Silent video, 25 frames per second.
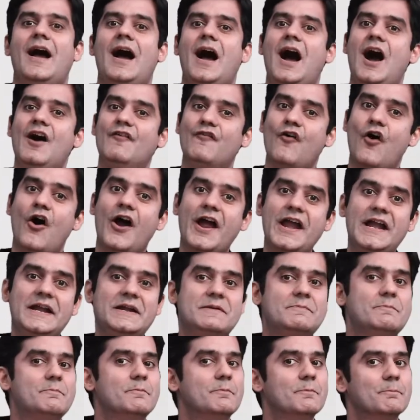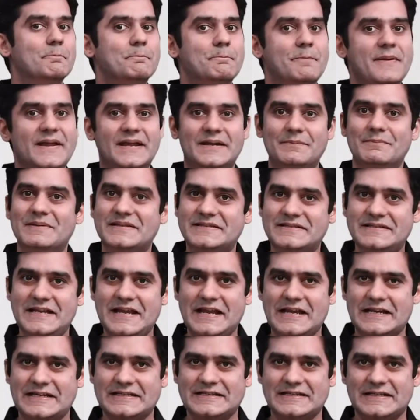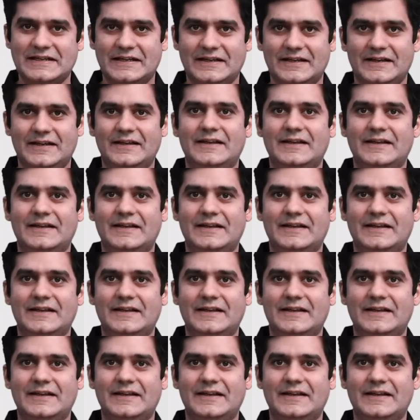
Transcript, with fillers: Avoid big mistakes.